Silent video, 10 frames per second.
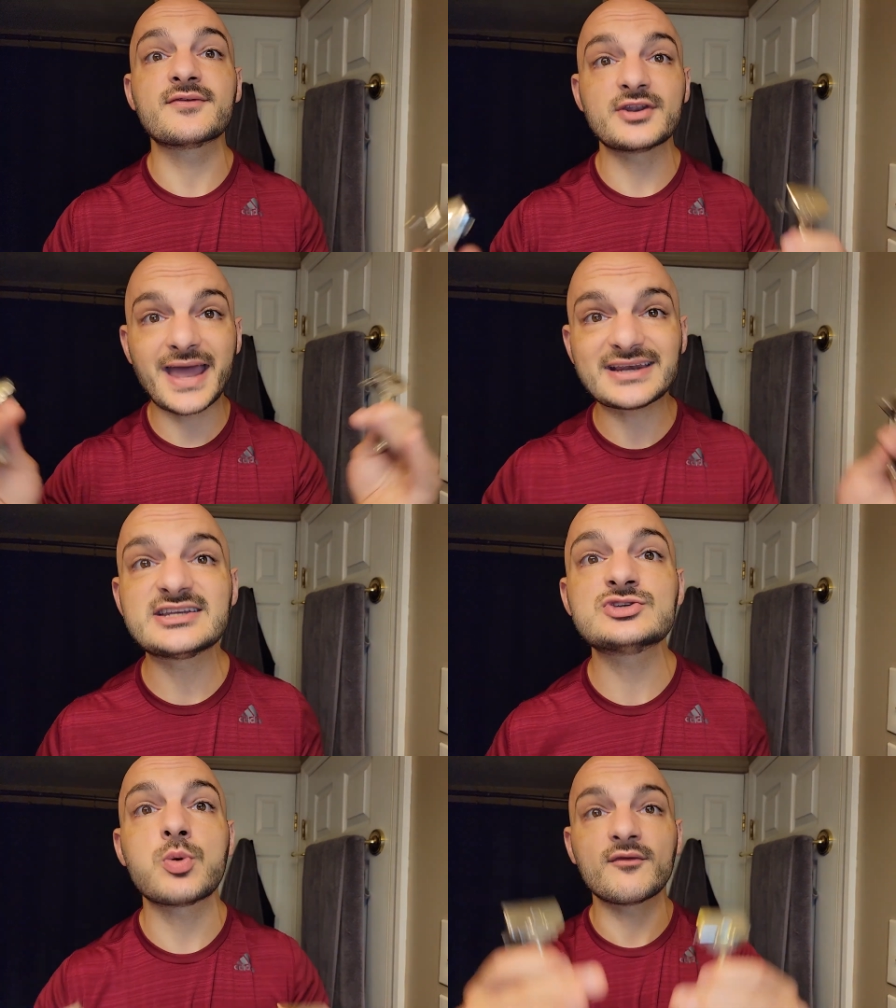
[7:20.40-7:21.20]
of the
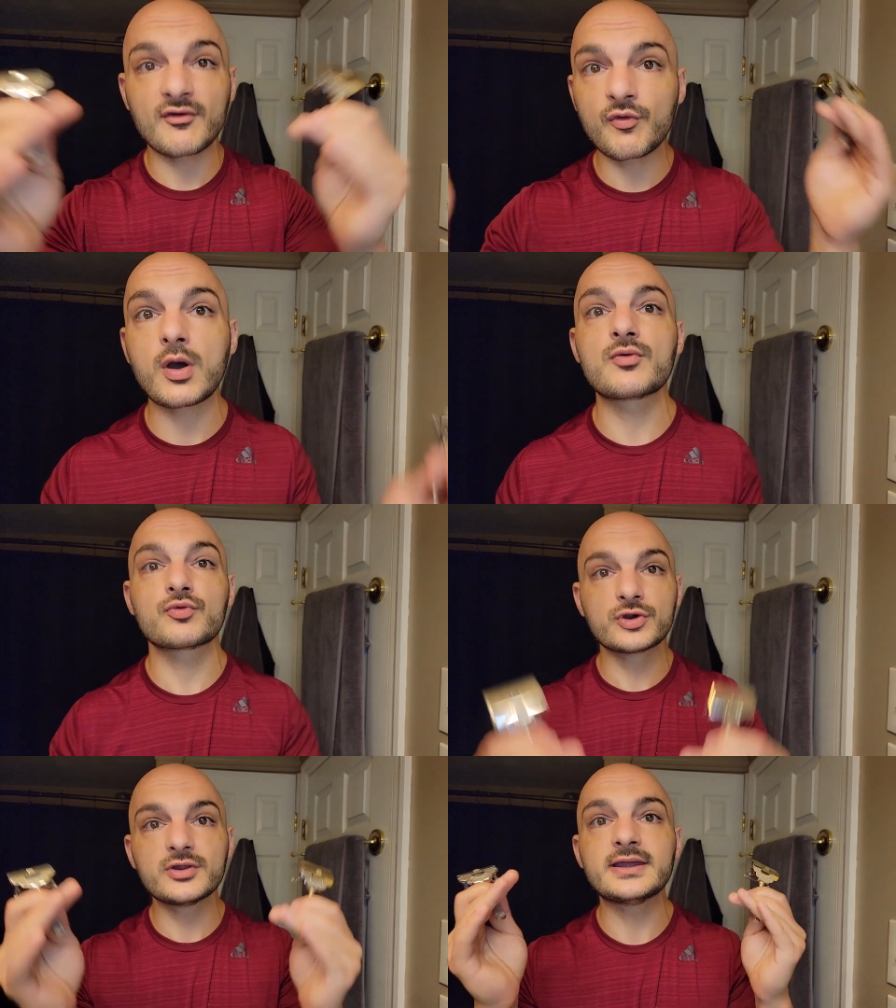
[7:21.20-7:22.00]
1912 of what
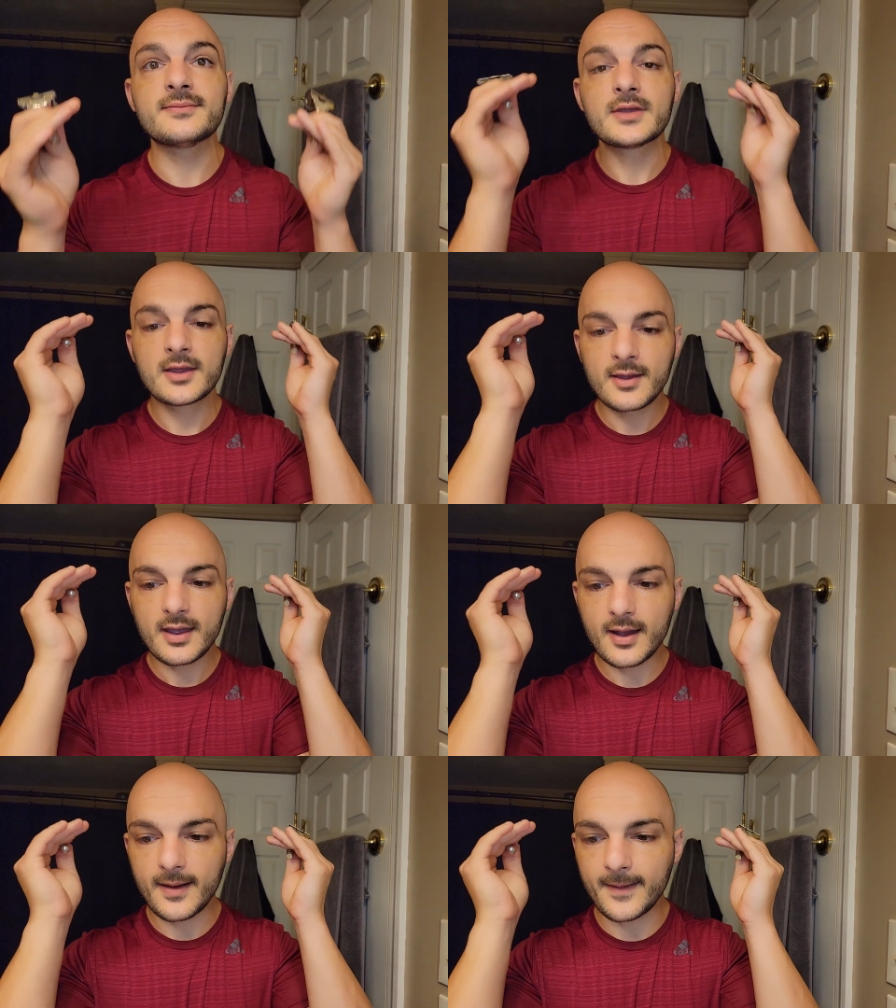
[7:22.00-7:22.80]
really
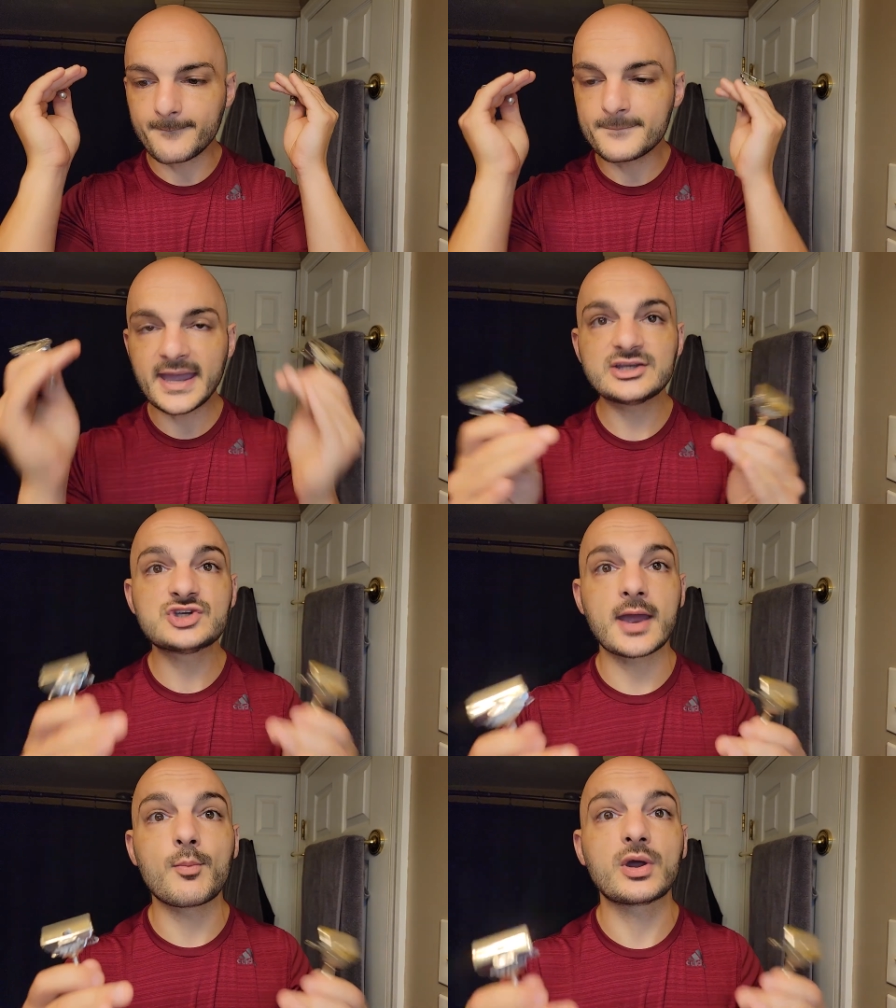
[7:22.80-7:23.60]
uh, made
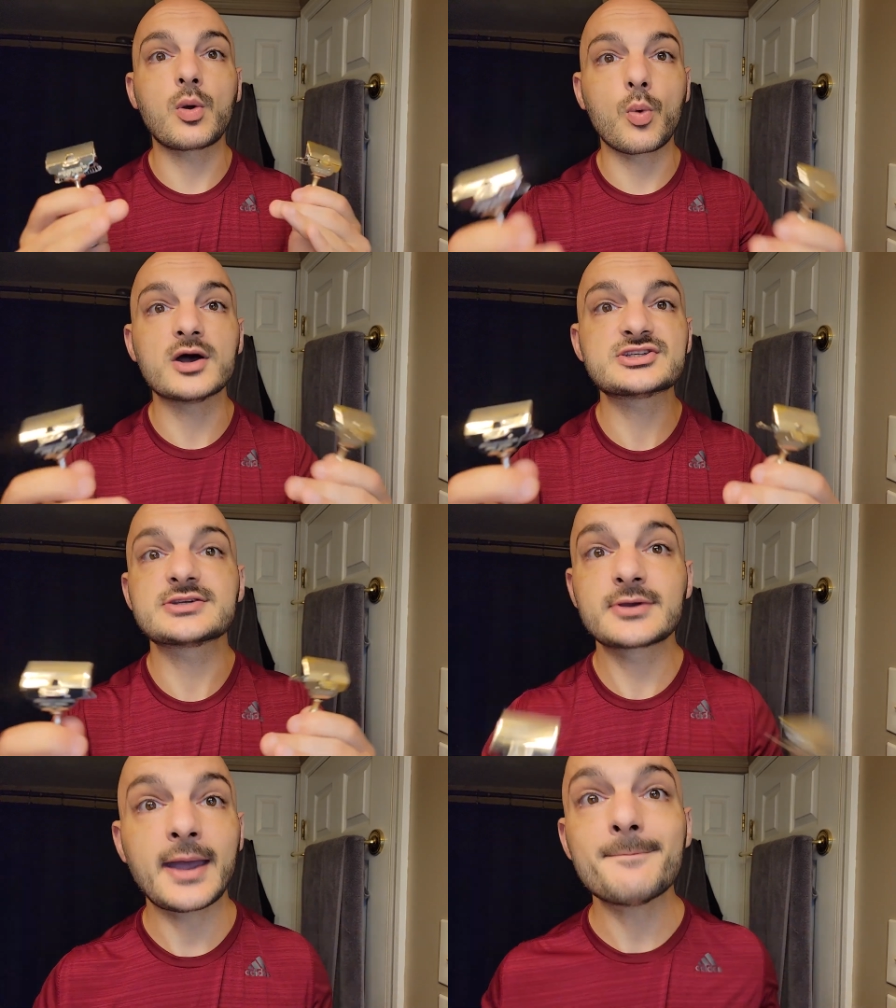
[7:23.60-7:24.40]
Gem what it
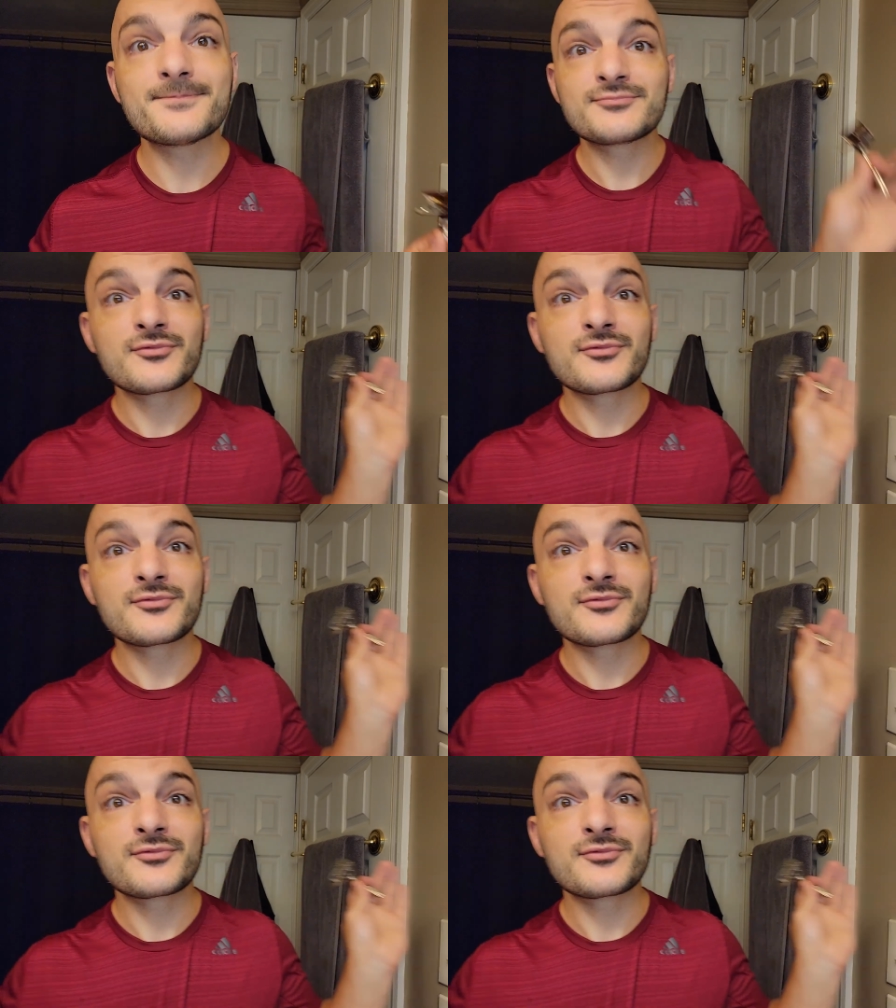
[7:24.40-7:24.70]
was. Okay.